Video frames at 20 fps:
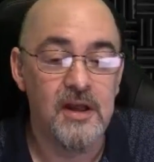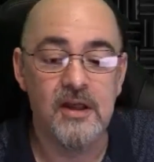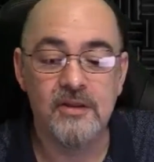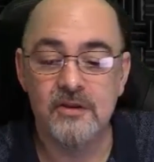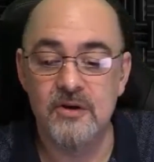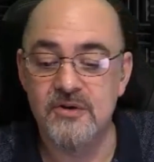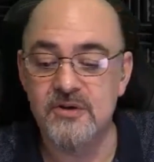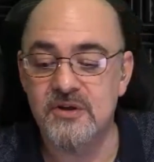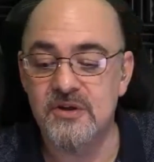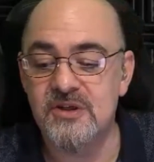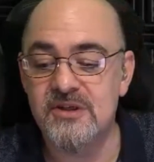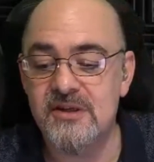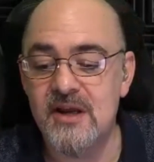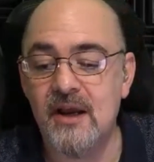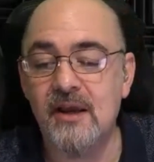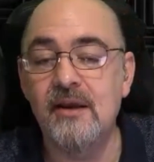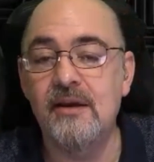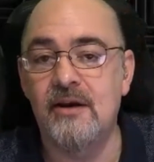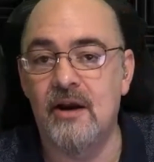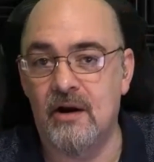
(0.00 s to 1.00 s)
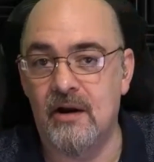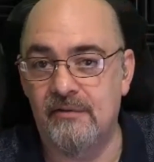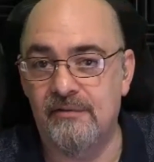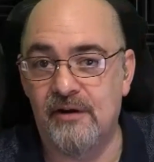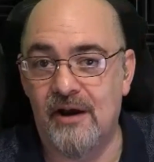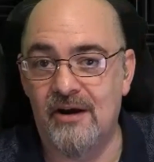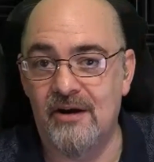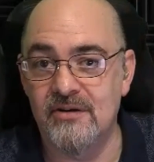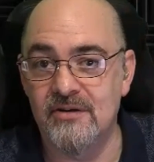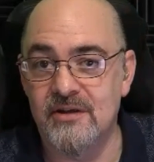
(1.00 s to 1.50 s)
There's a secondary
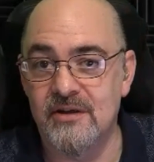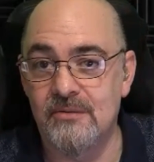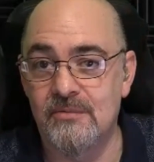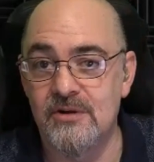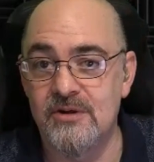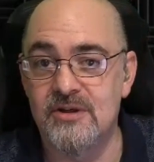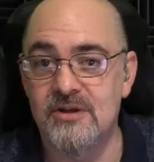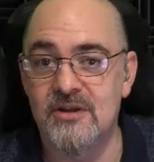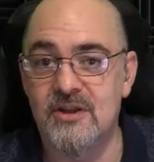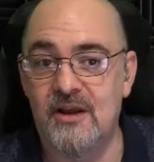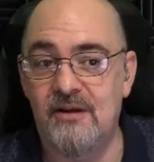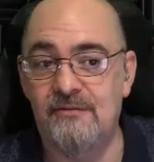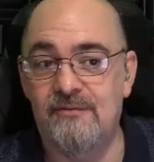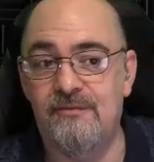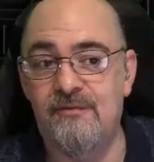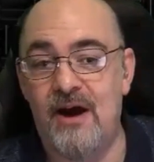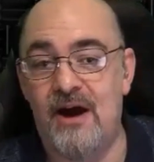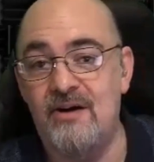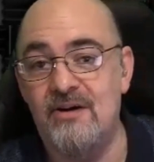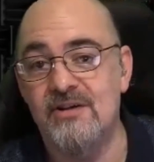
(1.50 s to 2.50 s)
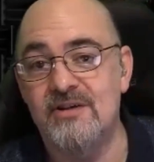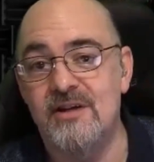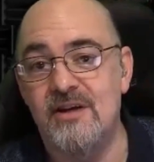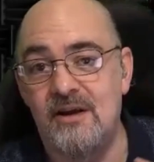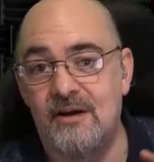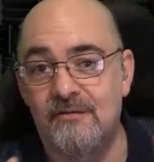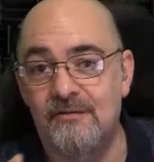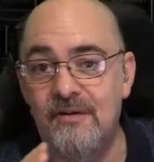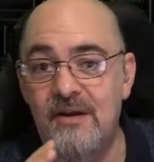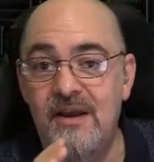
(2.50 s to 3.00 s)
fallacy, which is the fallacy
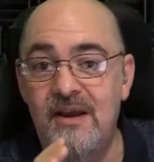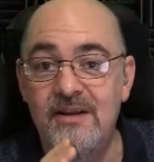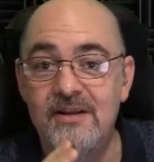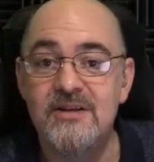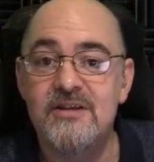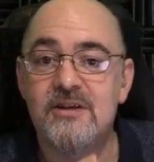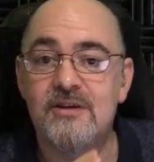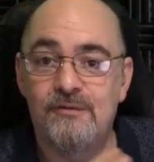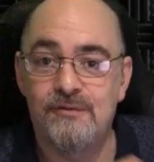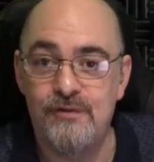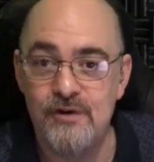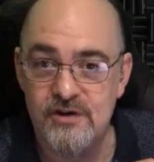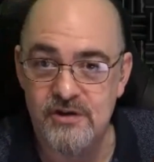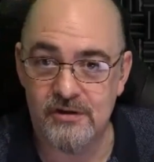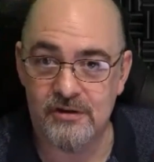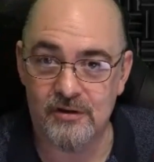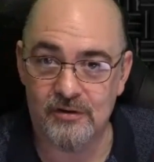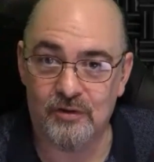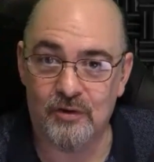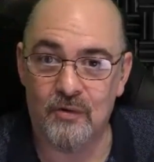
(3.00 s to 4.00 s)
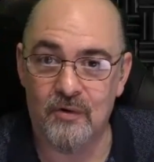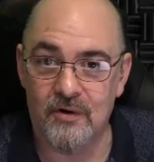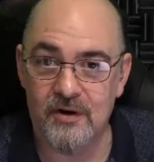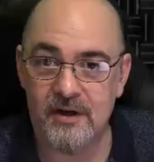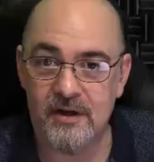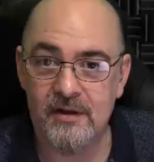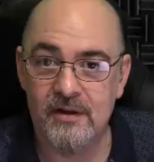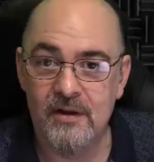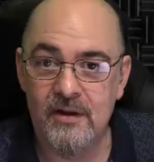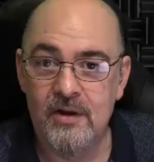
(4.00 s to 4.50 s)
of insufficient
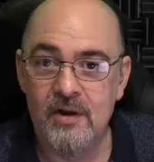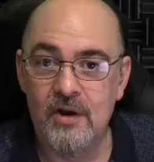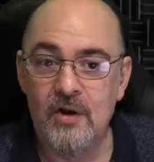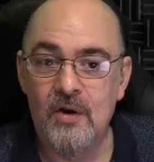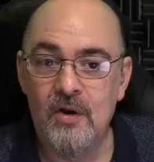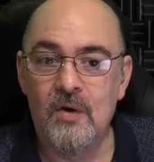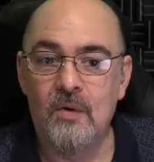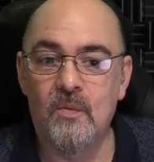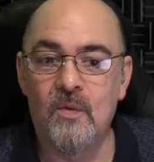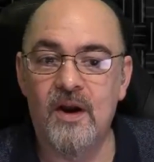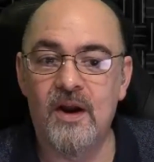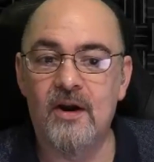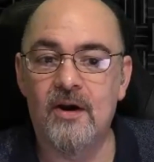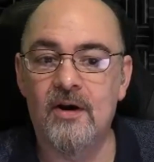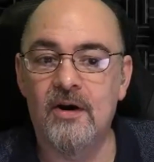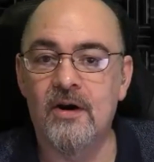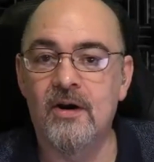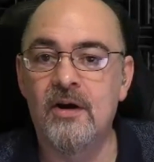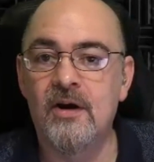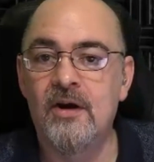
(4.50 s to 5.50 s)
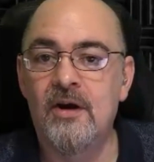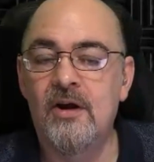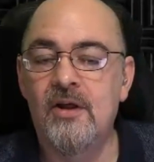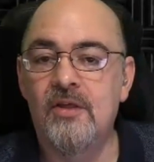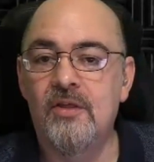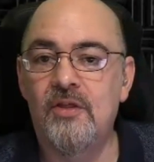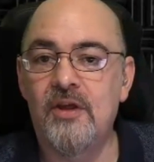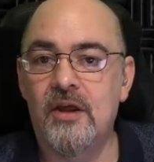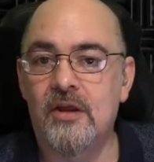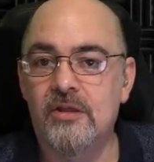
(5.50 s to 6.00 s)
authority, where
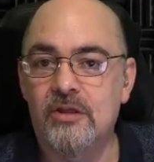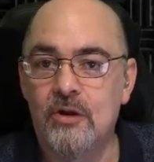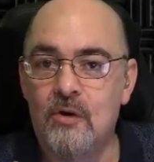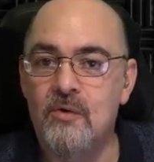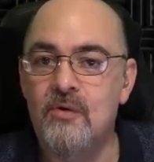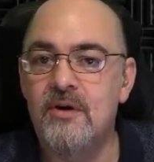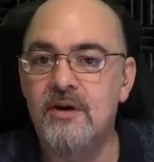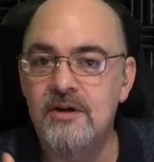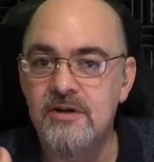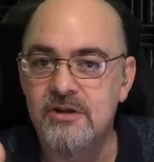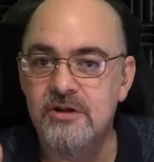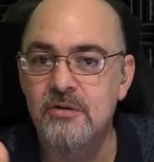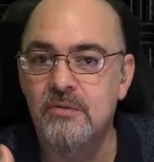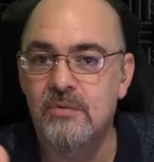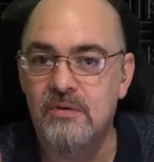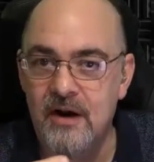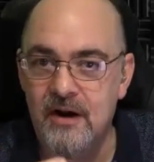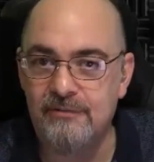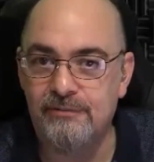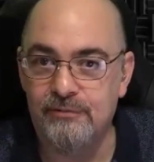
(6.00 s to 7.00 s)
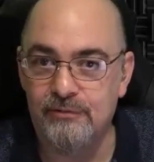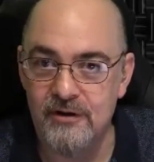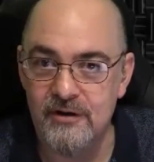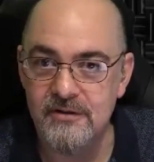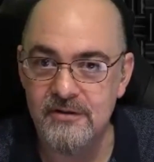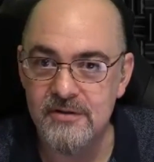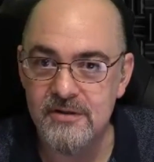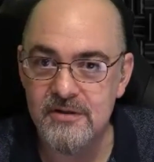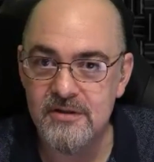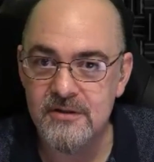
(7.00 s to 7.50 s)
the authorities you
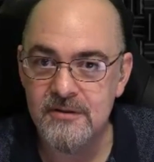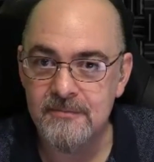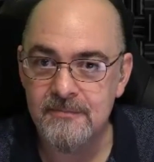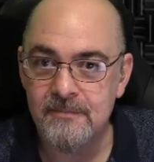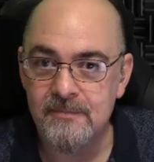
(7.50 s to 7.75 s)
reference